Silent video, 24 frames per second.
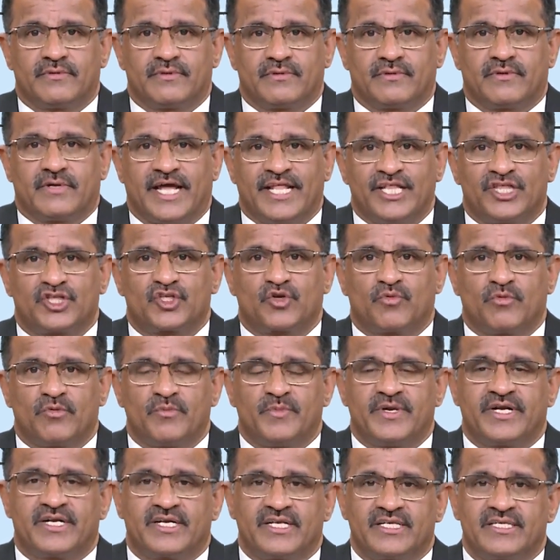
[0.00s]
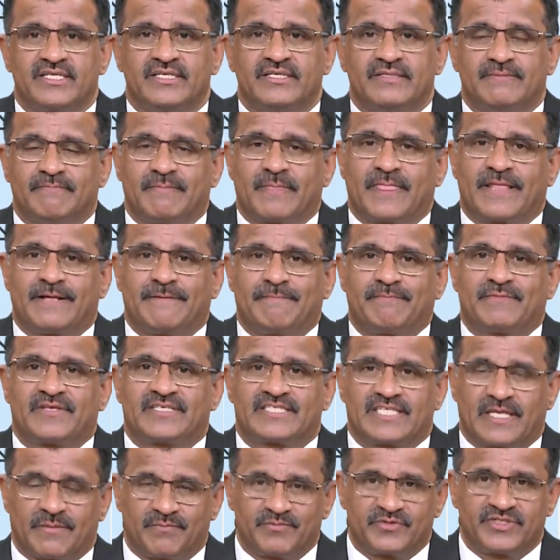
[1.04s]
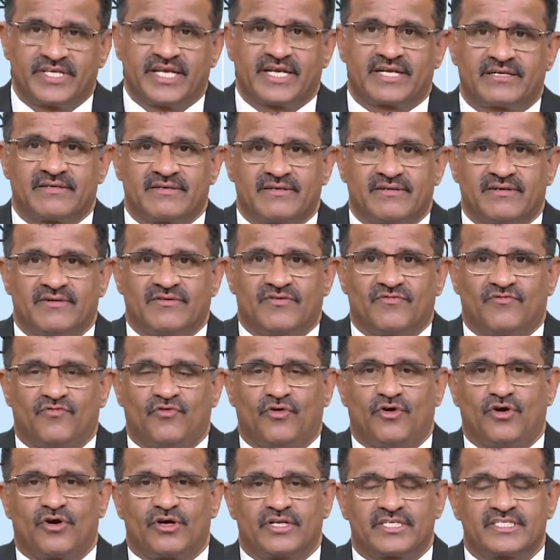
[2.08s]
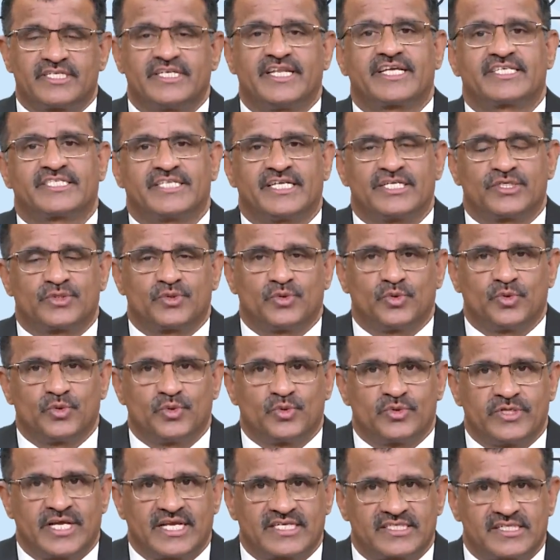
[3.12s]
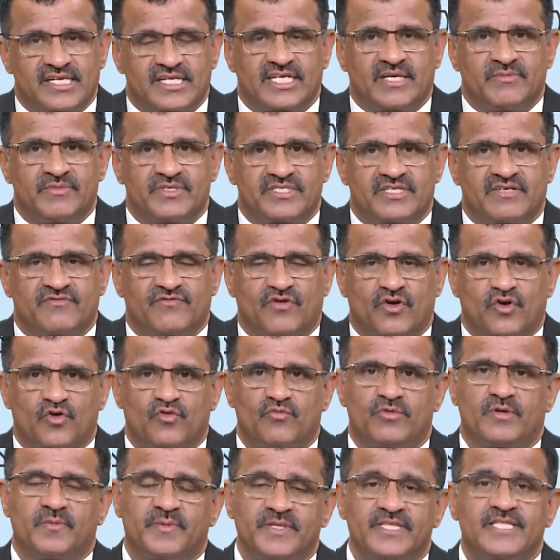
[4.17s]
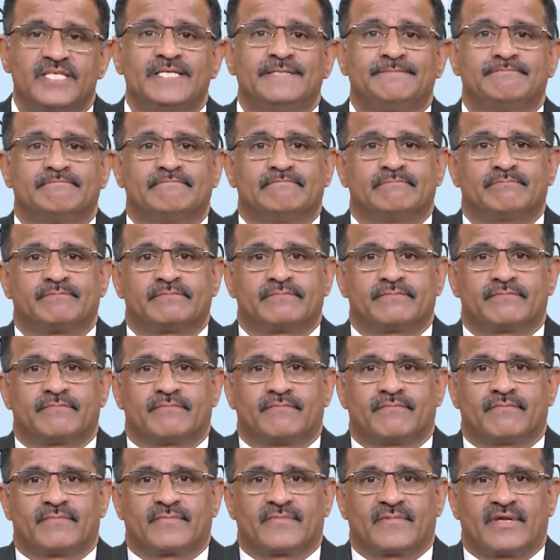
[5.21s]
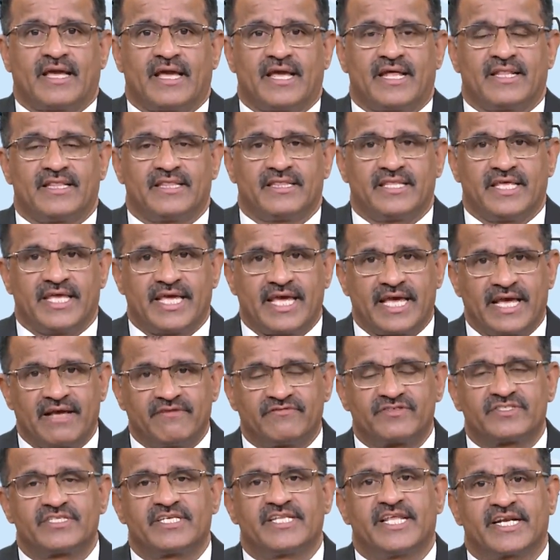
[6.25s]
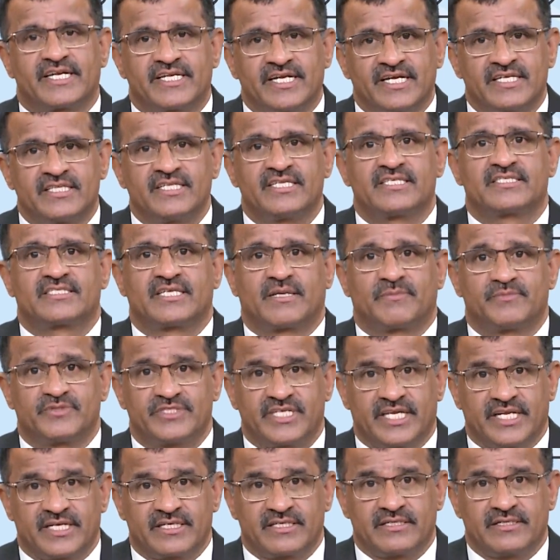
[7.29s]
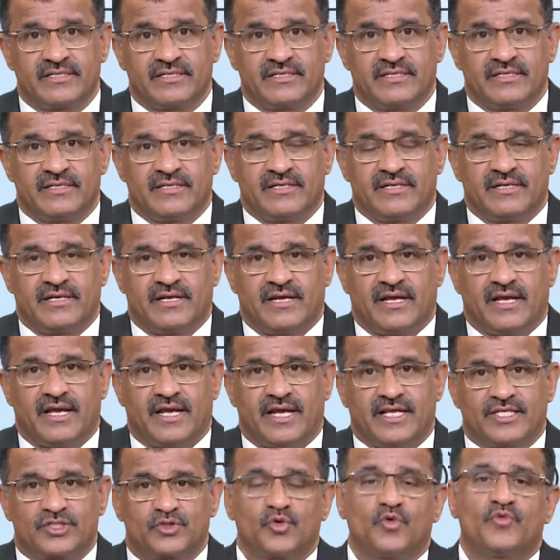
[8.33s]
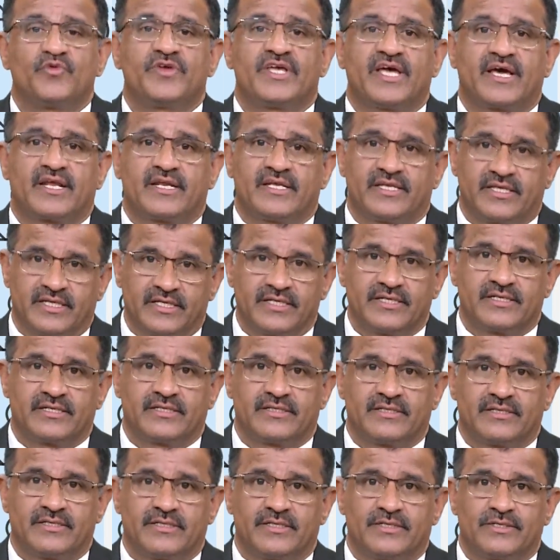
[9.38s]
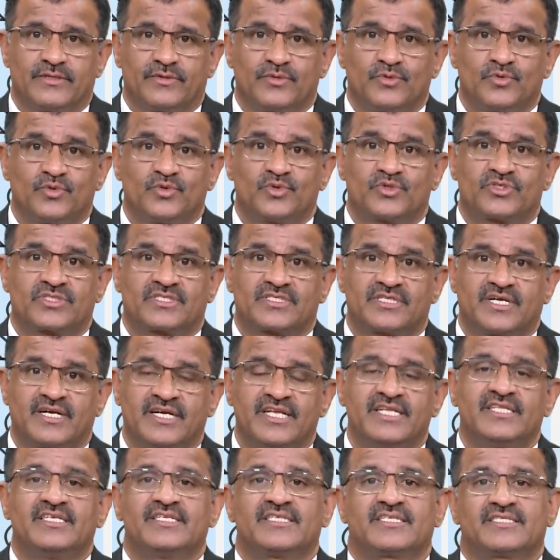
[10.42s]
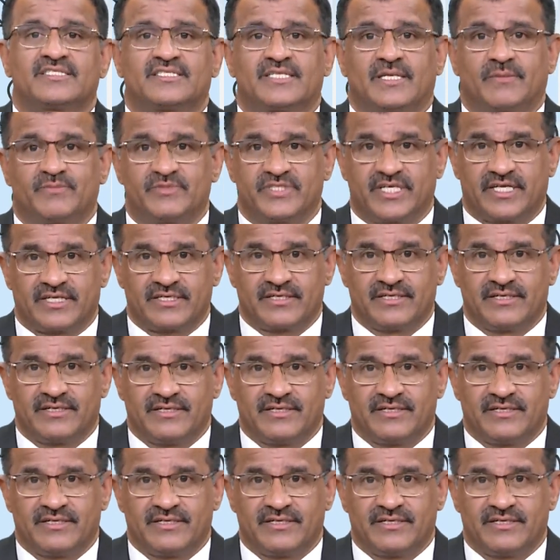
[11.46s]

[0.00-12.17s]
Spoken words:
anthropometry subject for selection to National Commission for Homeopathy, and they have selected this subject, and so we are here to study this subject.